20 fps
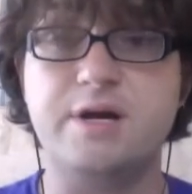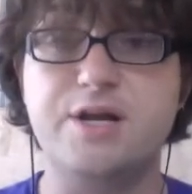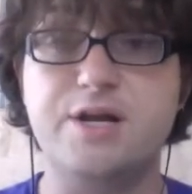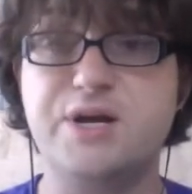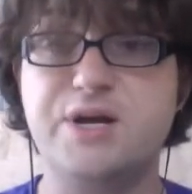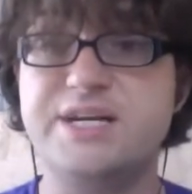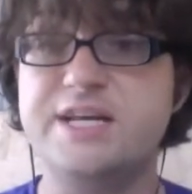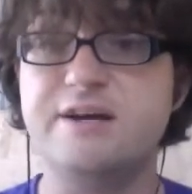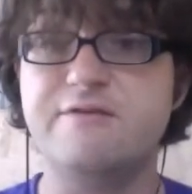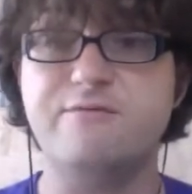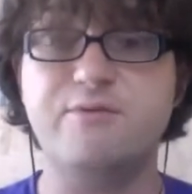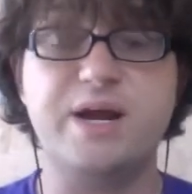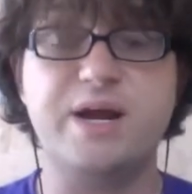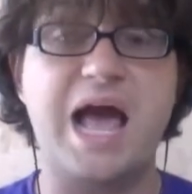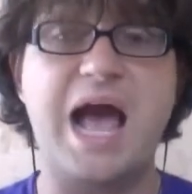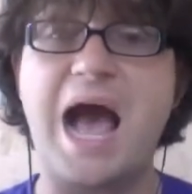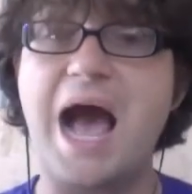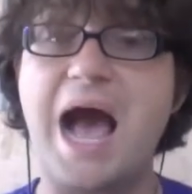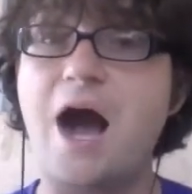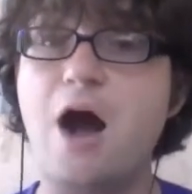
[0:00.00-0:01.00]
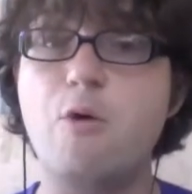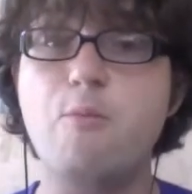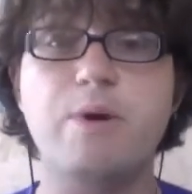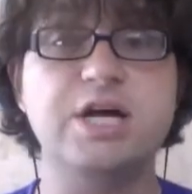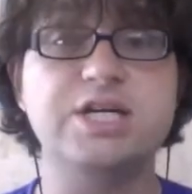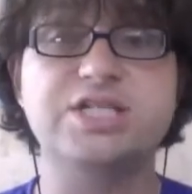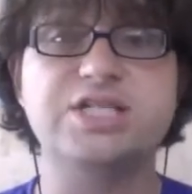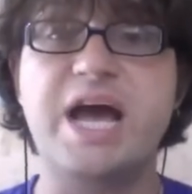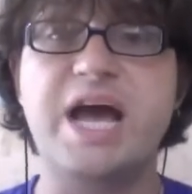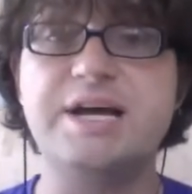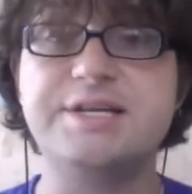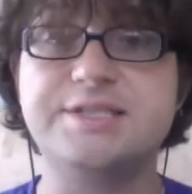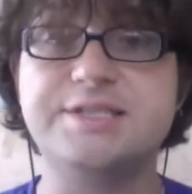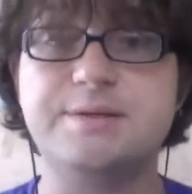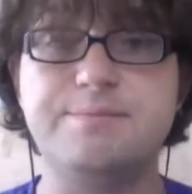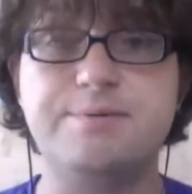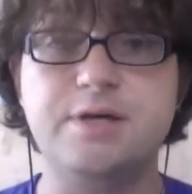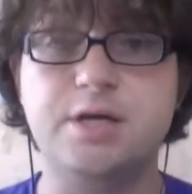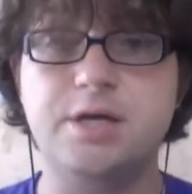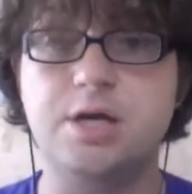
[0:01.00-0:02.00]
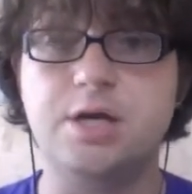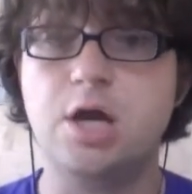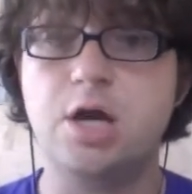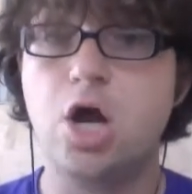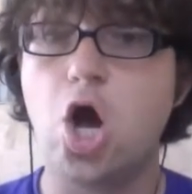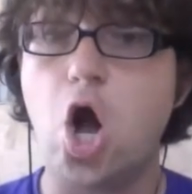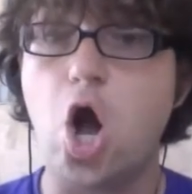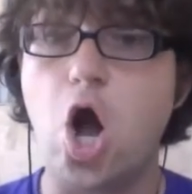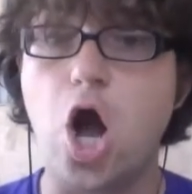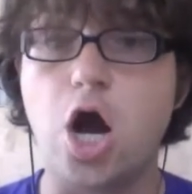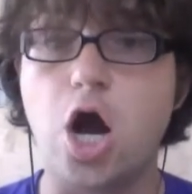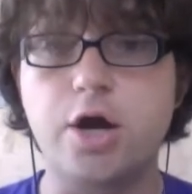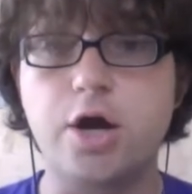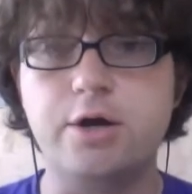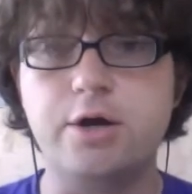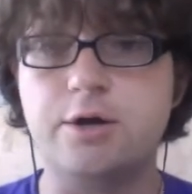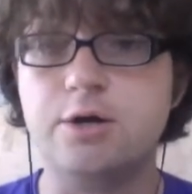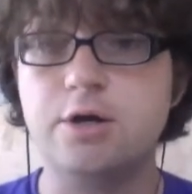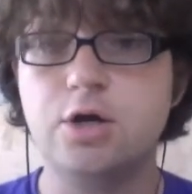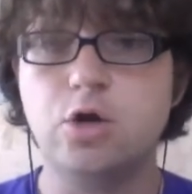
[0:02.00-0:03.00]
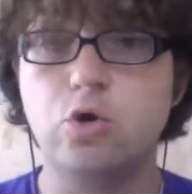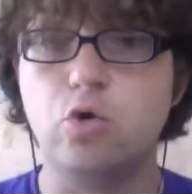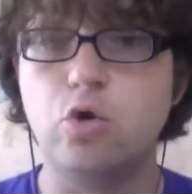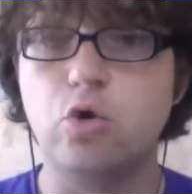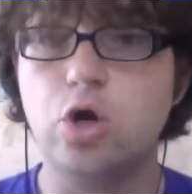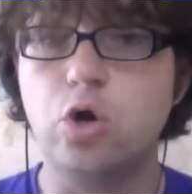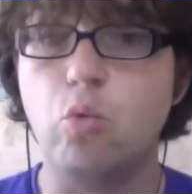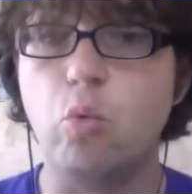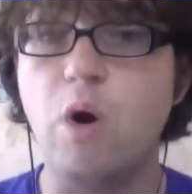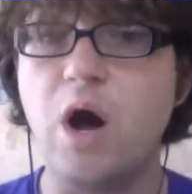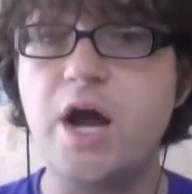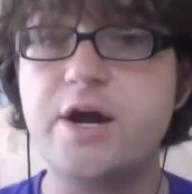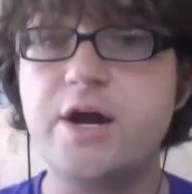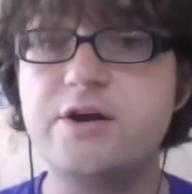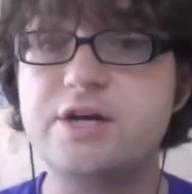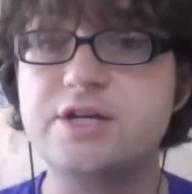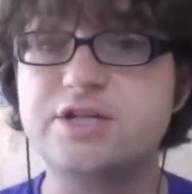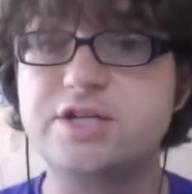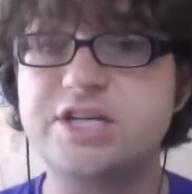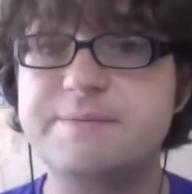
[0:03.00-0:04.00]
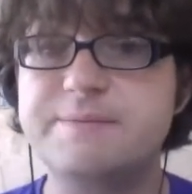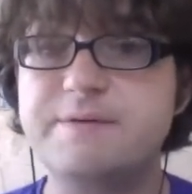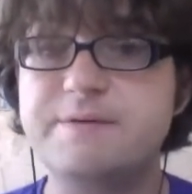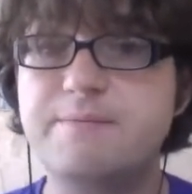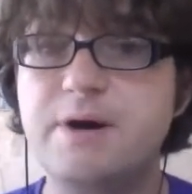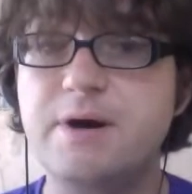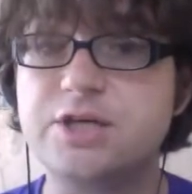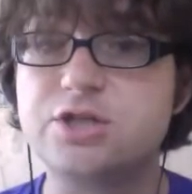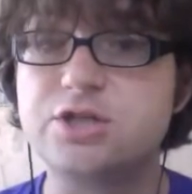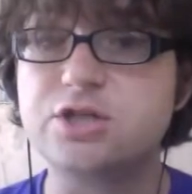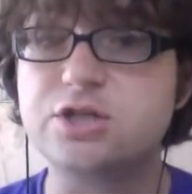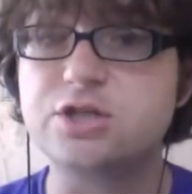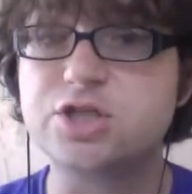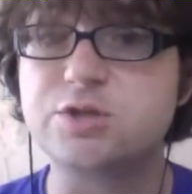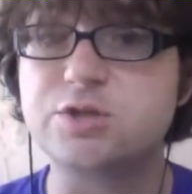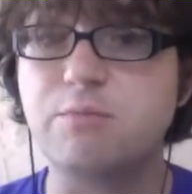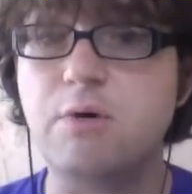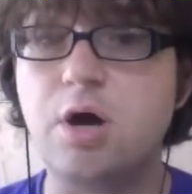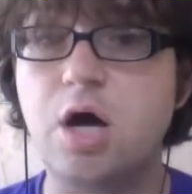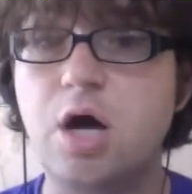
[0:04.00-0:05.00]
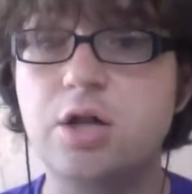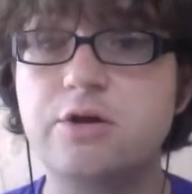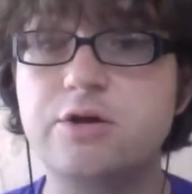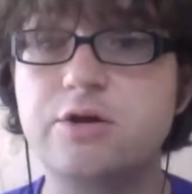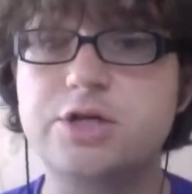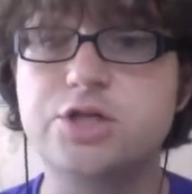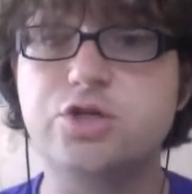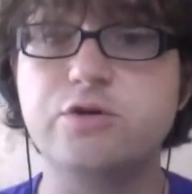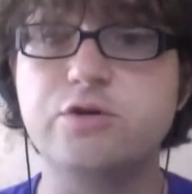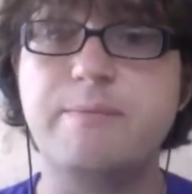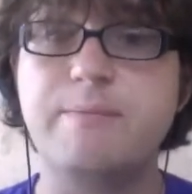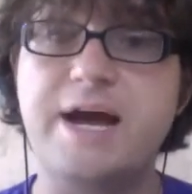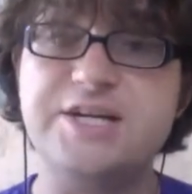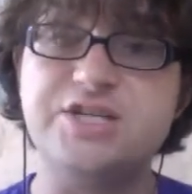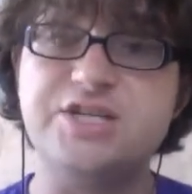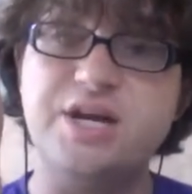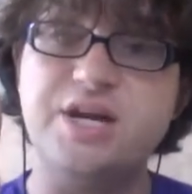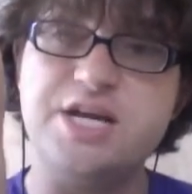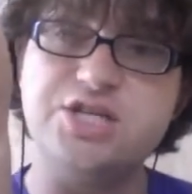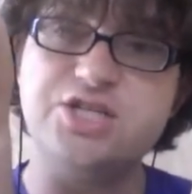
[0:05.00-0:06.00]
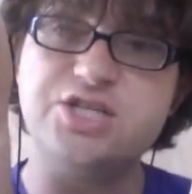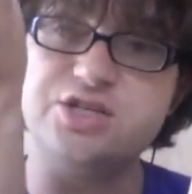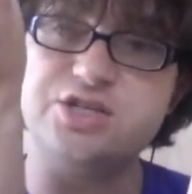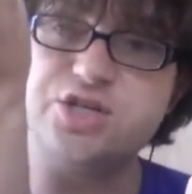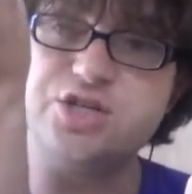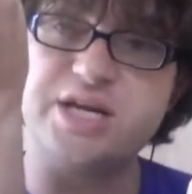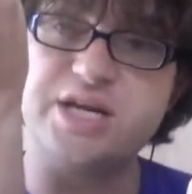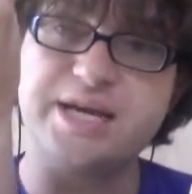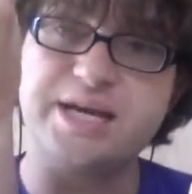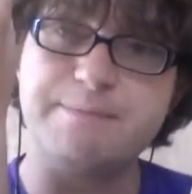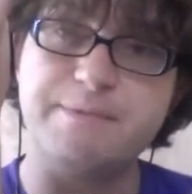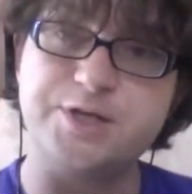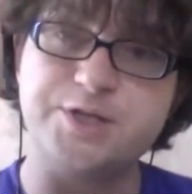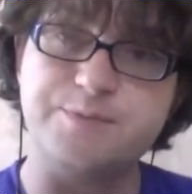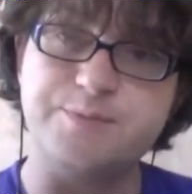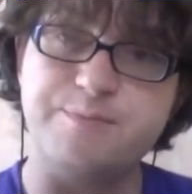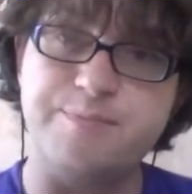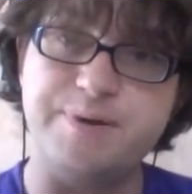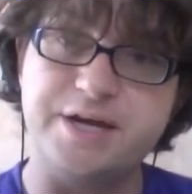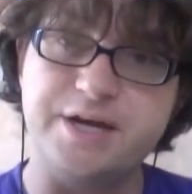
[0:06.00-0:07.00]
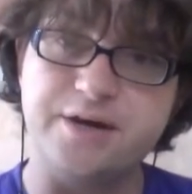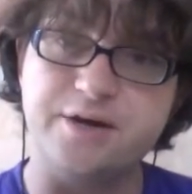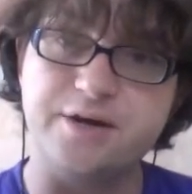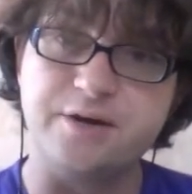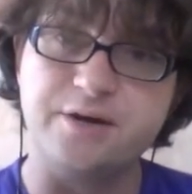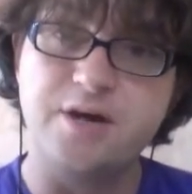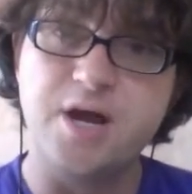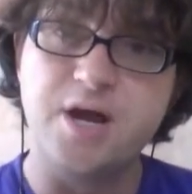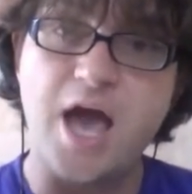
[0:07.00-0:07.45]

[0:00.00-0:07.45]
And the idea of how much has to be hardwired is going to be much smaller because your imagination is going to get much bigger.